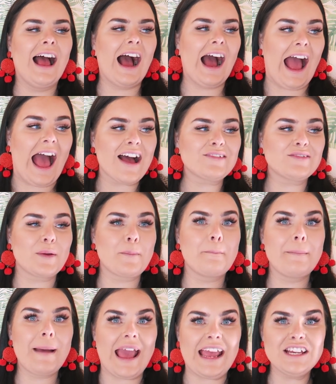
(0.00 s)
I have
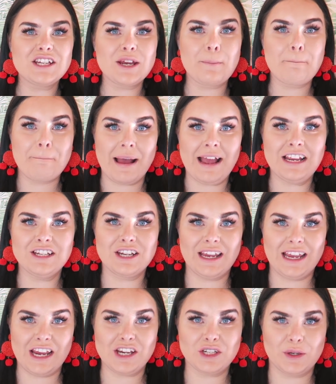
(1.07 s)
major
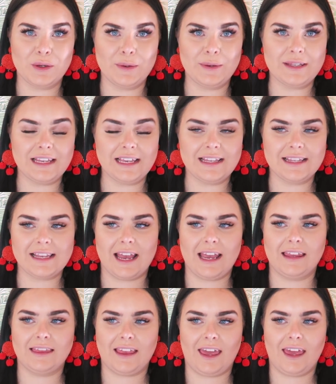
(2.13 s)
issues in
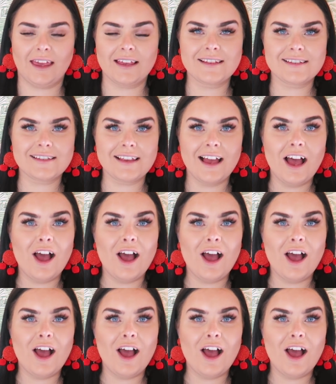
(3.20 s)
saying this.